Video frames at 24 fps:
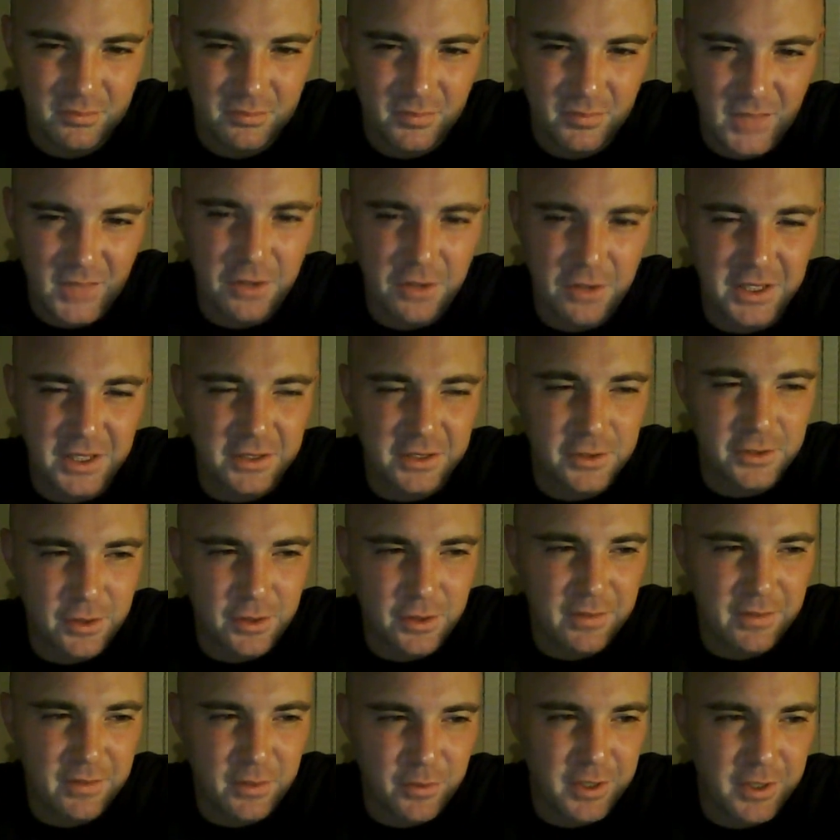I don't think those are
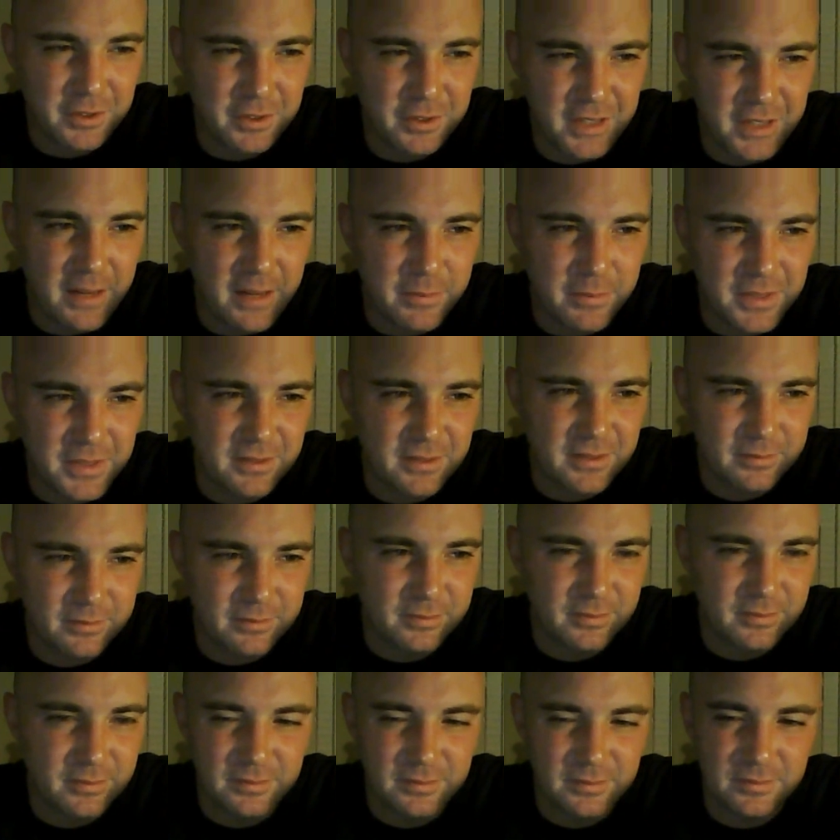even real names.
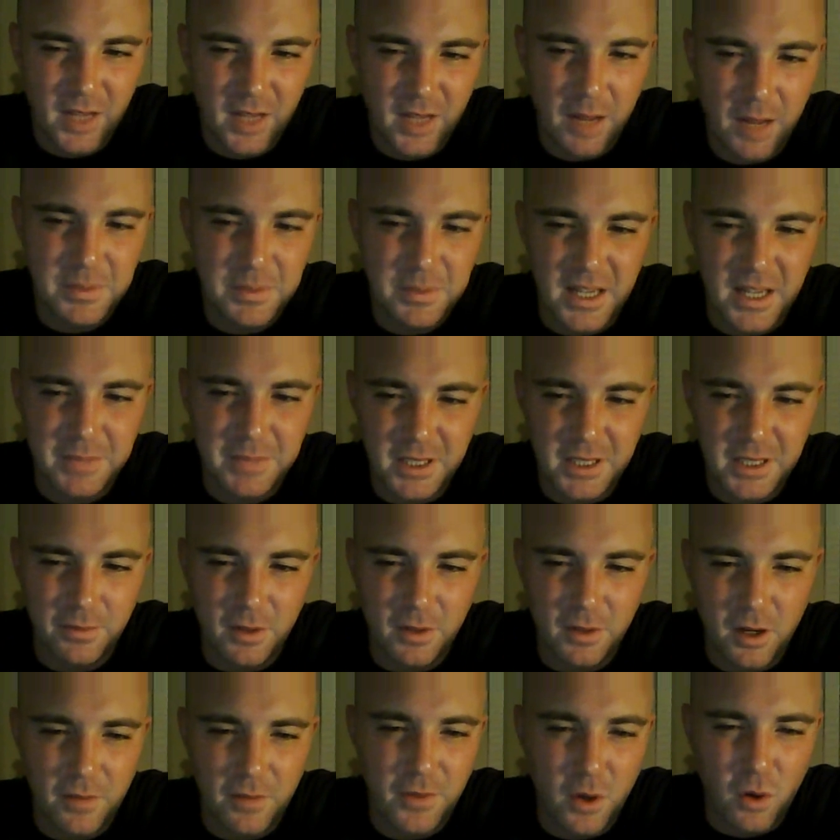I'm
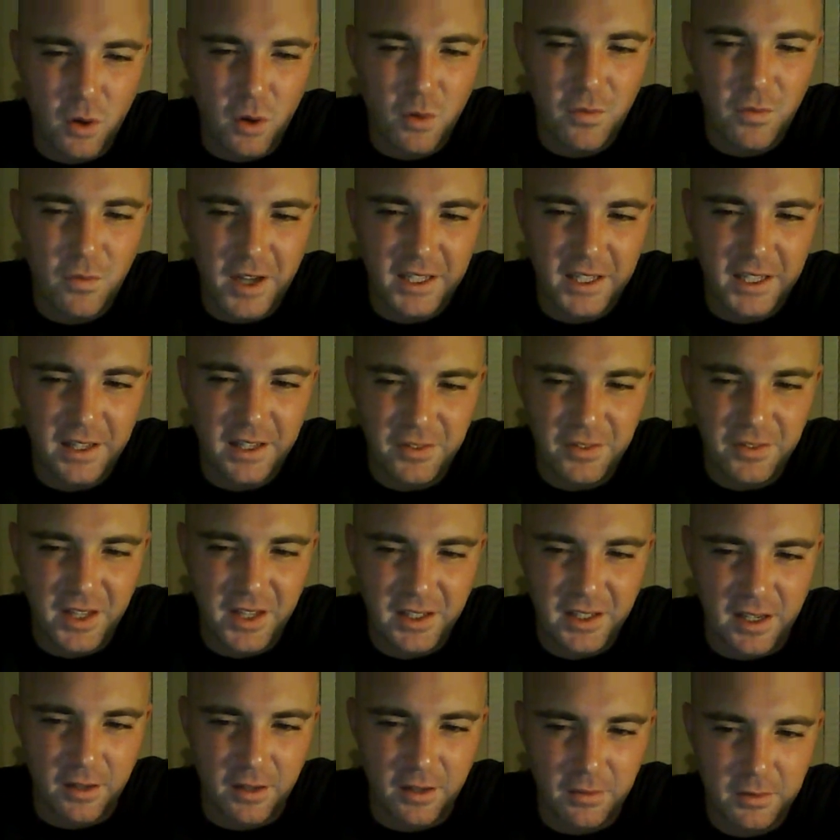skeptical of the whole fucking
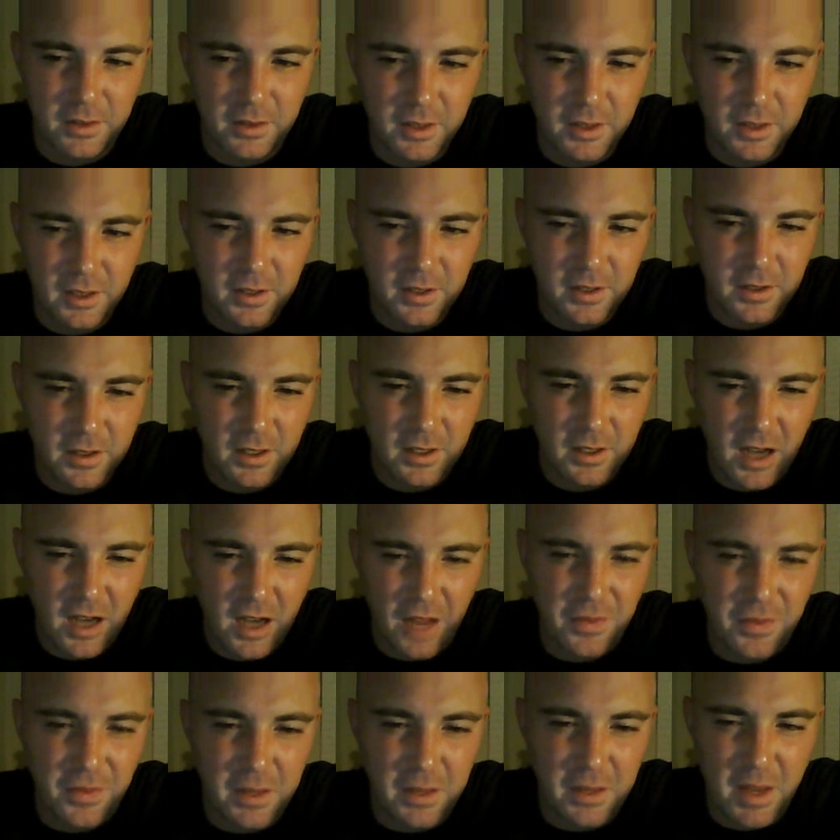thing now.
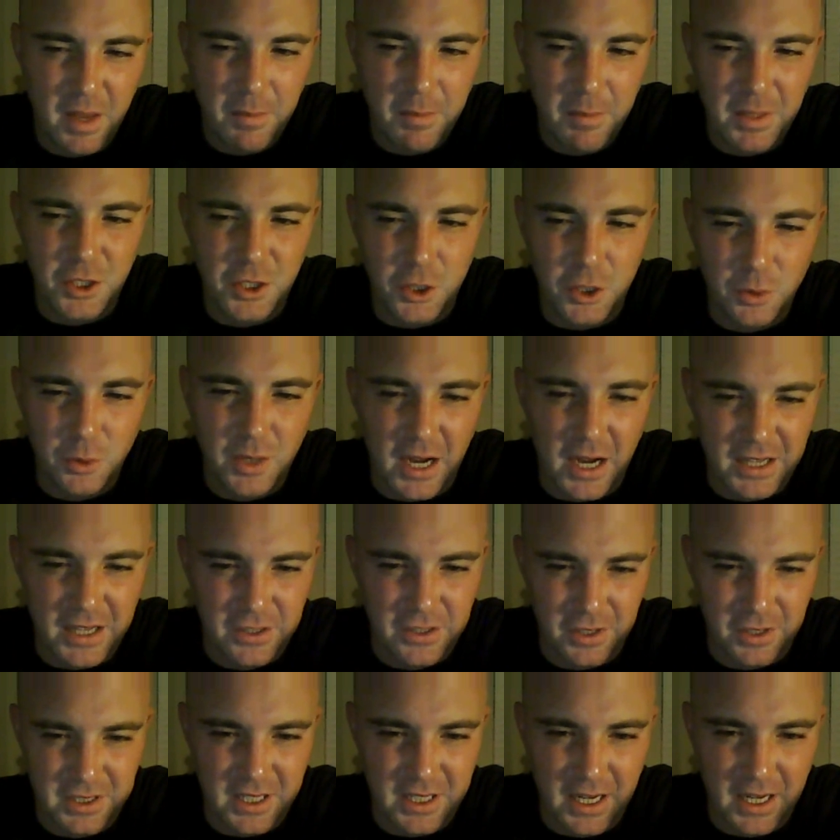I think maybe you guys
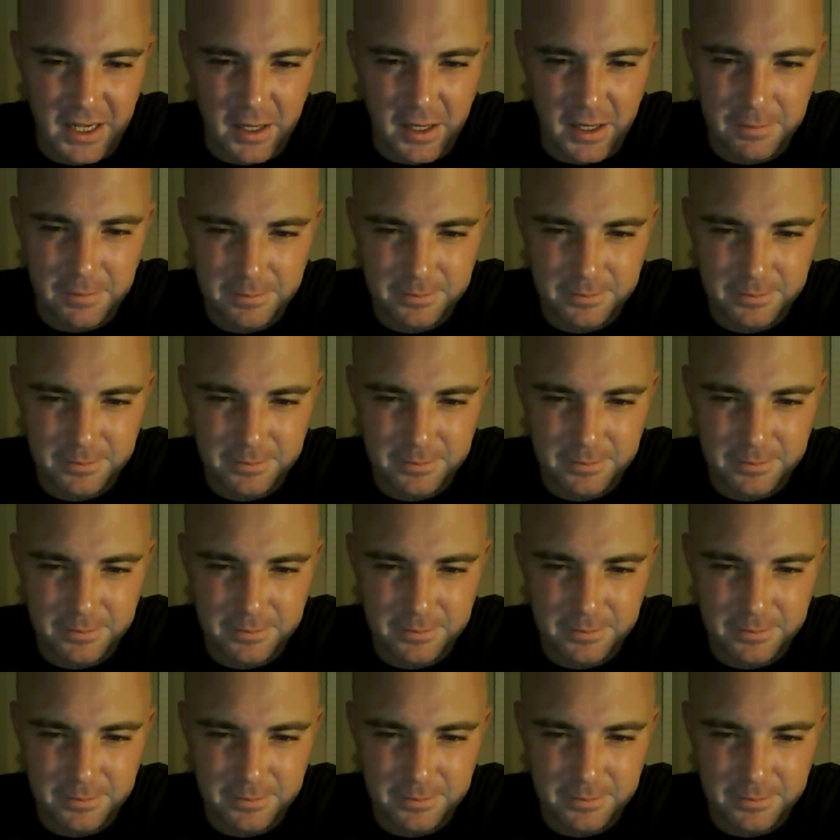are the psyop.